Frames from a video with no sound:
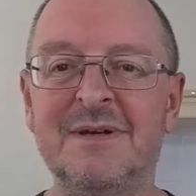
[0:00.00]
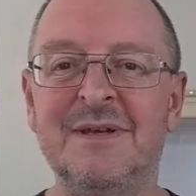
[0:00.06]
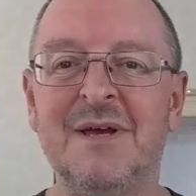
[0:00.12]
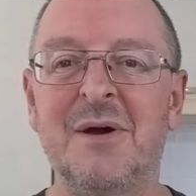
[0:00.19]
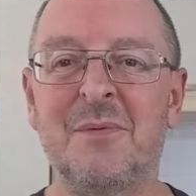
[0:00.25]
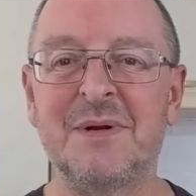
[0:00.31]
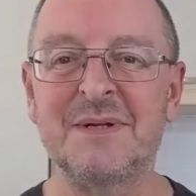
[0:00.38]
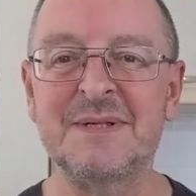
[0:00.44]

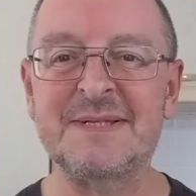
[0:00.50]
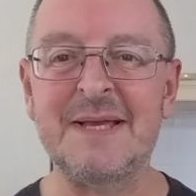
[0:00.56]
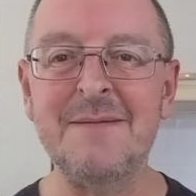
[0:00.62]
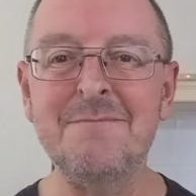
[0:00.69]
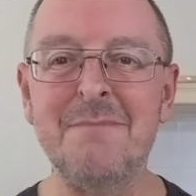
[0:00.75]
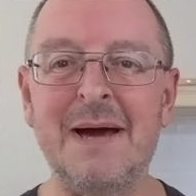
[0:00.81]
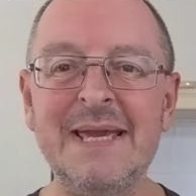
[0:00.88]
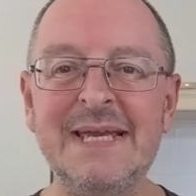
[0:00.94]
when I say
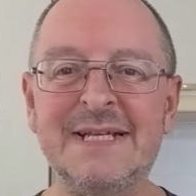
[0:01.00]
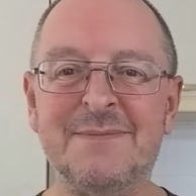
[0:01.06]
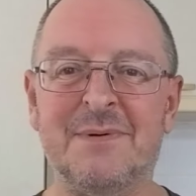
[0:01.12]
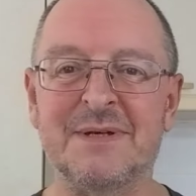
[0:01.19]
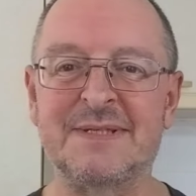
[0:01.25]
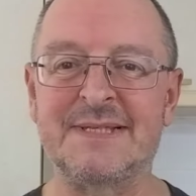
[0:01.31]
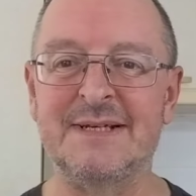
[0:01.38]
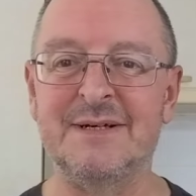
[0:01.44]
made
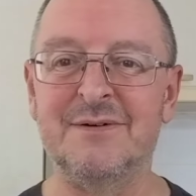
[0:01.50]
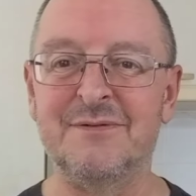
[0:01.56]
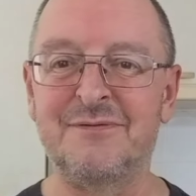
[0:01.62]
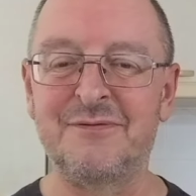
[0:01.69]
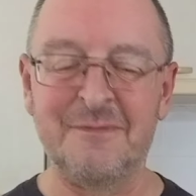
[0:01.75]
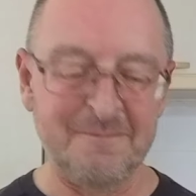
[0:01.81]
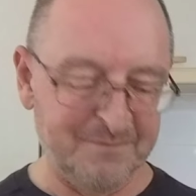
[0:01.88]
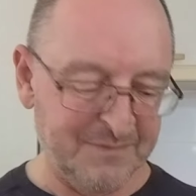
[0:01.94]

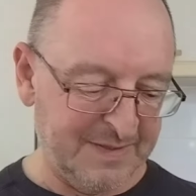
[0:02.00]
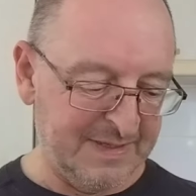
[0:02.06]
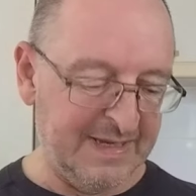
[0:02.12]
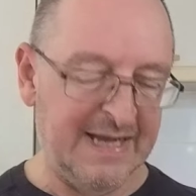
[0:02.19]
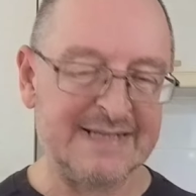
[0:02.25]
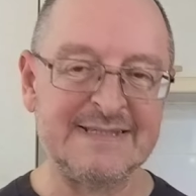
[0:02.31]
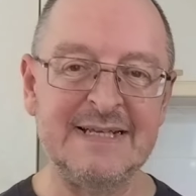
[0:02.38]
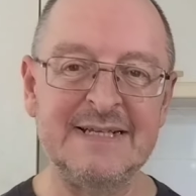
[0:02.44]
myself,
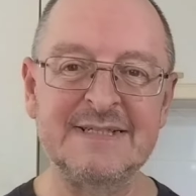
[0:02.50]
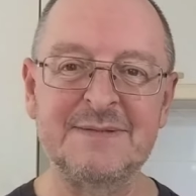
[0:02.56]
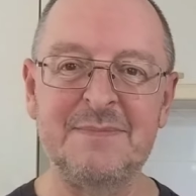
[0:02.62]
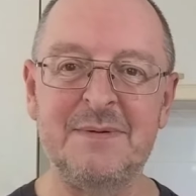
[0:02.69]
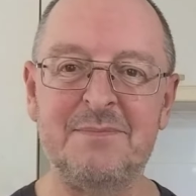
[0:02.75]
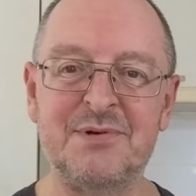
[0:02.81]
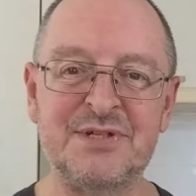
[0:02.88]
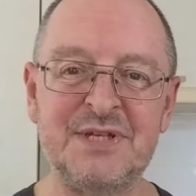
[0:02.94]
that sounds a
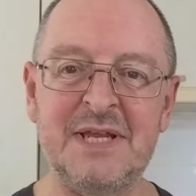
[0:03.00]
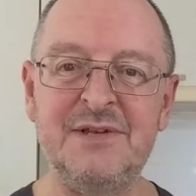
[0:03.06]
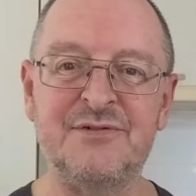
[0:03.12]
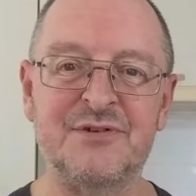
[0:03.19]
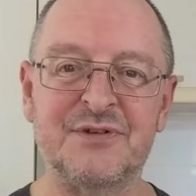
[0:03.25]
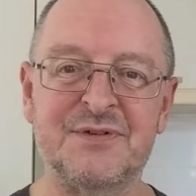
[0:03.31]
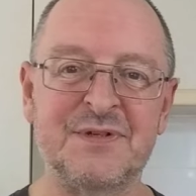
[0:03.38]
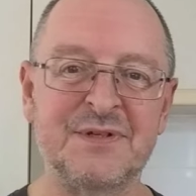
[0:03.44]
bit
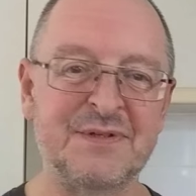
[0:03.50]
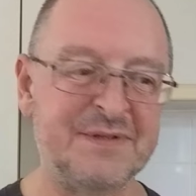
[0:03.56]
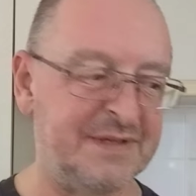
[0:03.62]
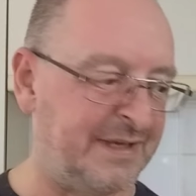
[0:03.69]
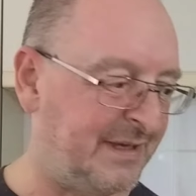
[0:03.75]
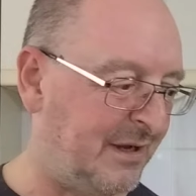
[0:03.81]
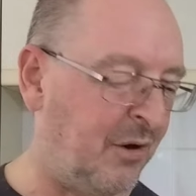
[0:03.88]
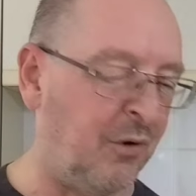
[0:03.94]
pretentious, doesn't
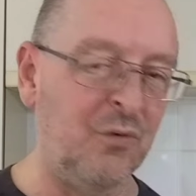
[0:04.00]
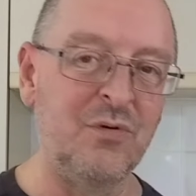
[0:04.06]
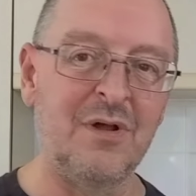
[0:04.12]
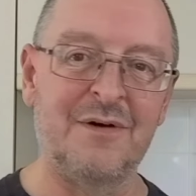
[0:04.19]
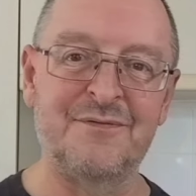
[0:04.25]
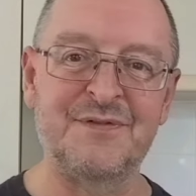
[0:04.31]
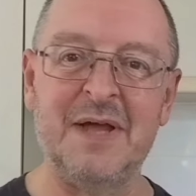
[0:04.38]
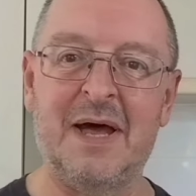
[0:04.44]
it? All
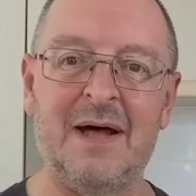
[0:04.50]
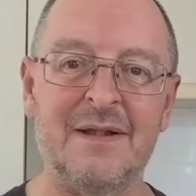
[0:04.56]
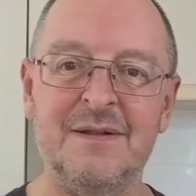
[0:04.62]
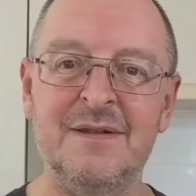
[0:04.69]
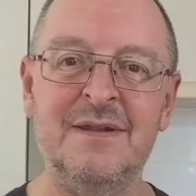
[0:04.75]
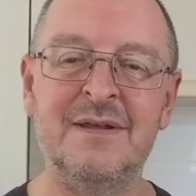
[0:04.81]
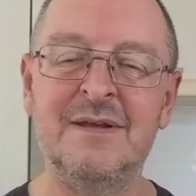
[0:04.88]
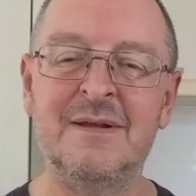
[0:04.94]
I've
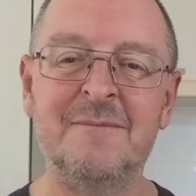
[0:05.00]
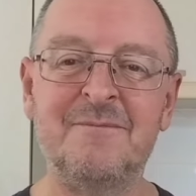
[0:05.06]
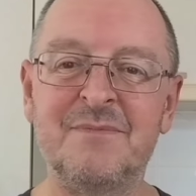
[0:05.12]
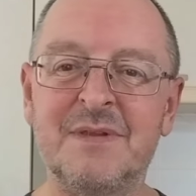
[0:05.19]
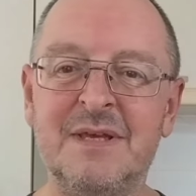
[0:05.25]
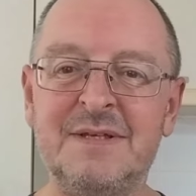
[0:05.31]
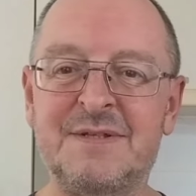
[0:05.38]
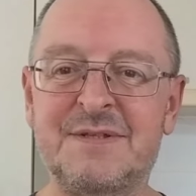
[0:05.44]
done
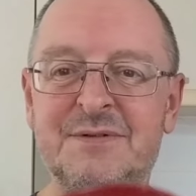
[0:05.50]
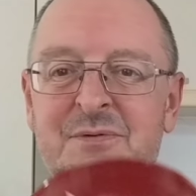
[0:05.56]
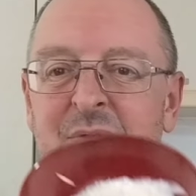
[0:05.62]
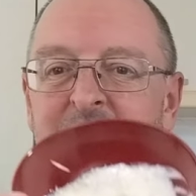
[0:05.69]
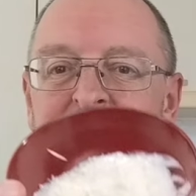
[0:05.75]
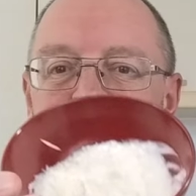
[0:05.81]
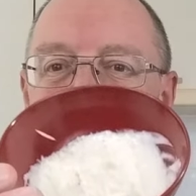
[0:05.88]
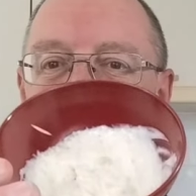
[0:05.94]
is
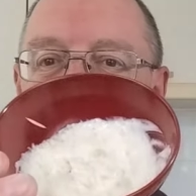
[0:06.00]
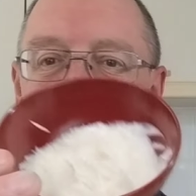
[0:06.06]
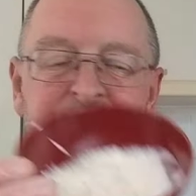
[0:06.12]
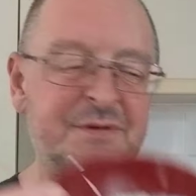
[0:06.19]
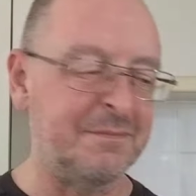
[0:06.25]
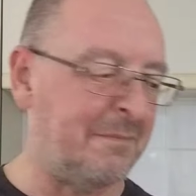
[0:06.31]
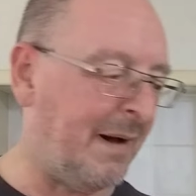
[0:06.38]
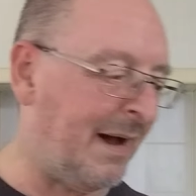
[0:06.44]
squirted
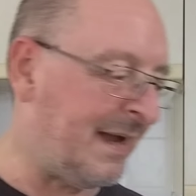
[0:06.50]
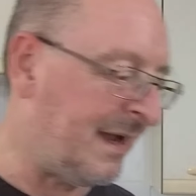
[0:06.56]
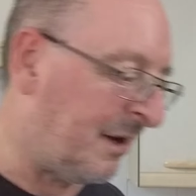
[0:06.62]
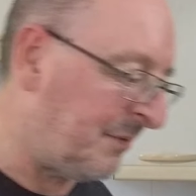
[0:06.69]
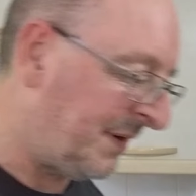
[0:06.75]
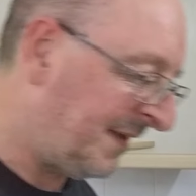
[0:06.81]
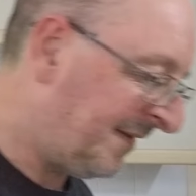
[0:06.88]
loads of mayo